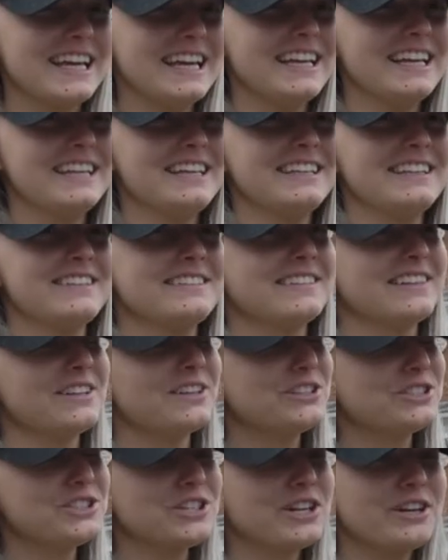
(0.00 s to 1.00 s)
lit
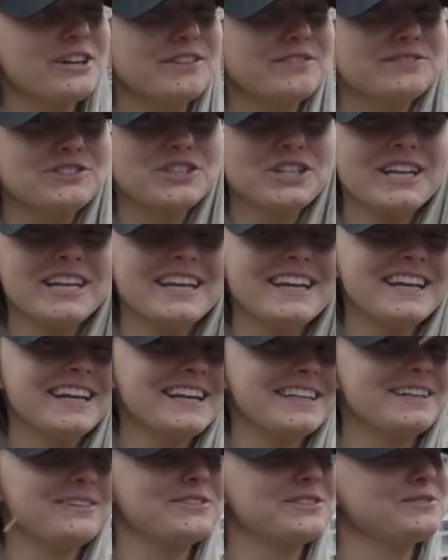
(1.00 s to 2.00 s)
literature G E,
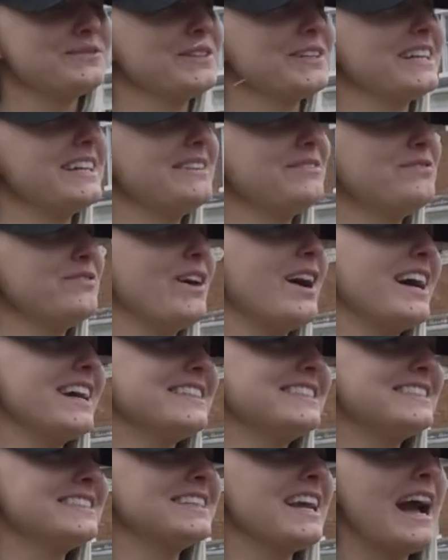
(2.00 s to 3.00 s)
and it was really
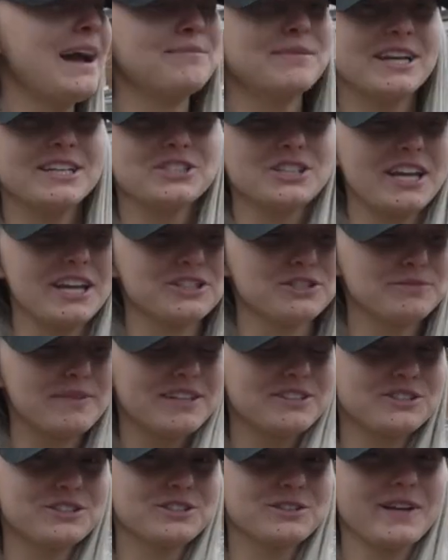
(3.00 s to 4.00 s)
fun. I'm an education
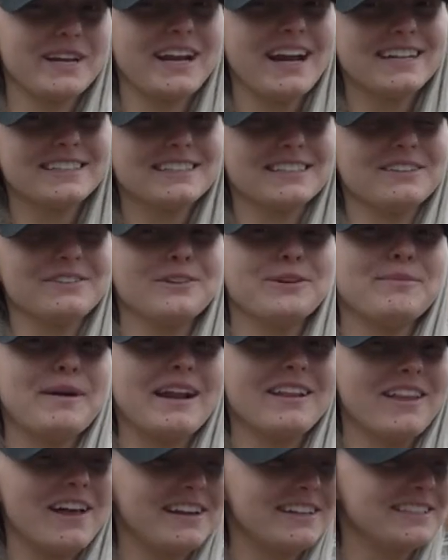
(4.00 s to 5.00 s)
major, so I got to learn
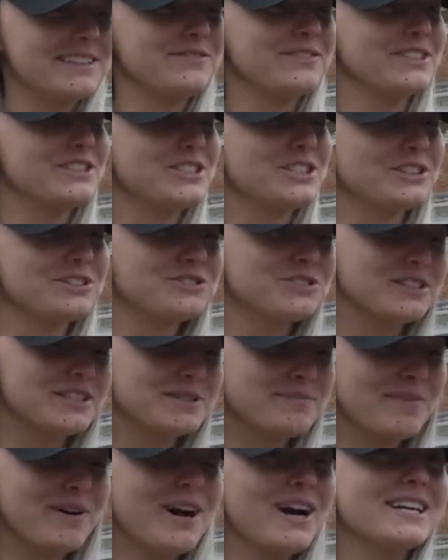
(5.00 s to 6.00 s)
about a lot of different
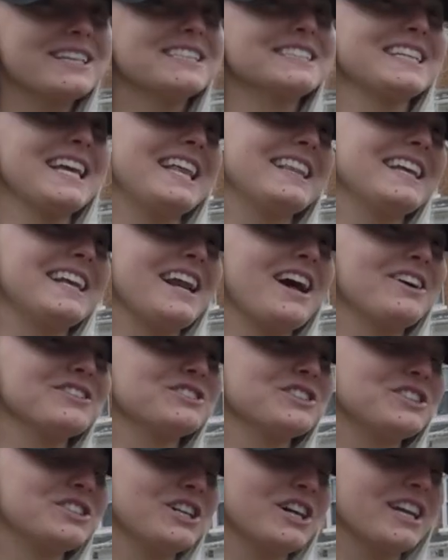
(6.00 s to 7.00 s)
children's books, and then I
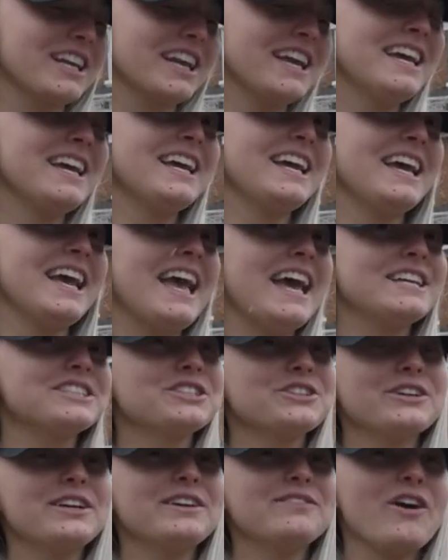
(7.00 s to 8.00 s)
also took
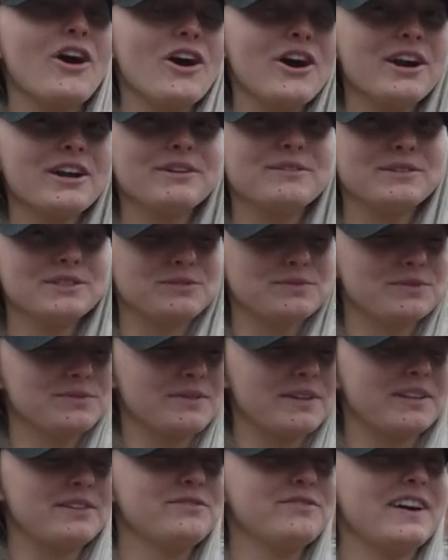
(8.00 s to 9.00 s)
history of art, which was
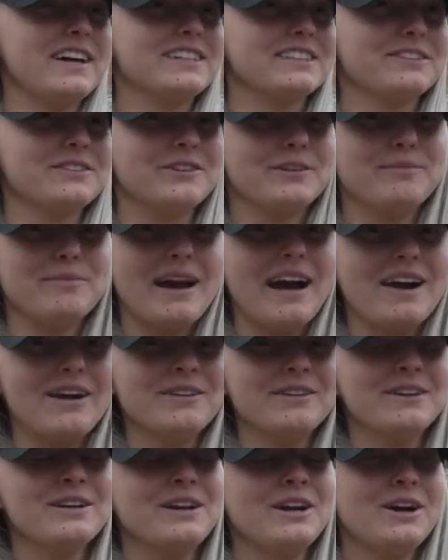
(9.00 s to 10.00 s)
really fun to learn
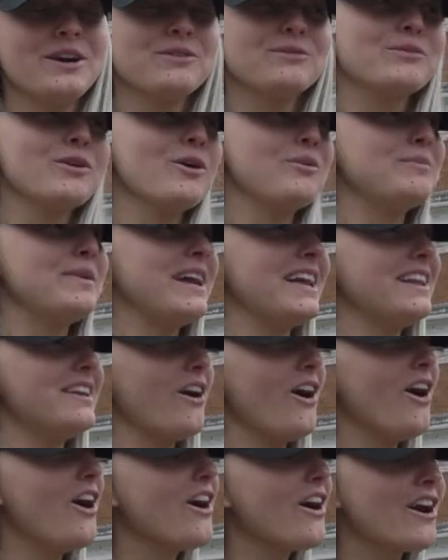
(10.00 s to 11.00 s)
about Roman
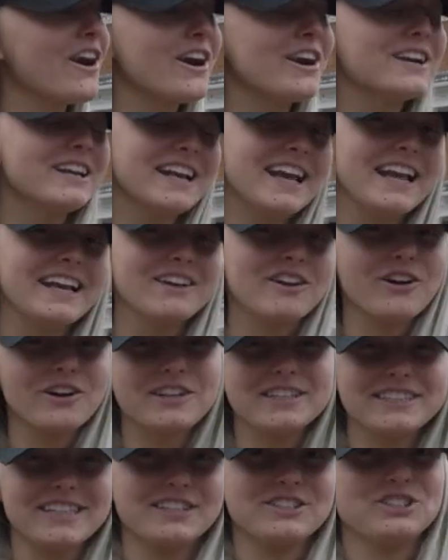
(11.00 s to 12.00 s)
art and
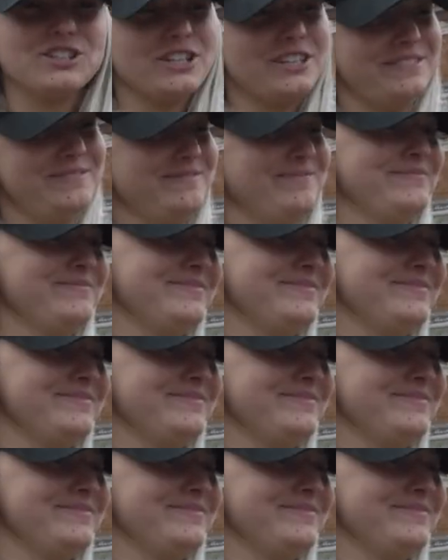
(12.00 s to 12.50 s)
architecture.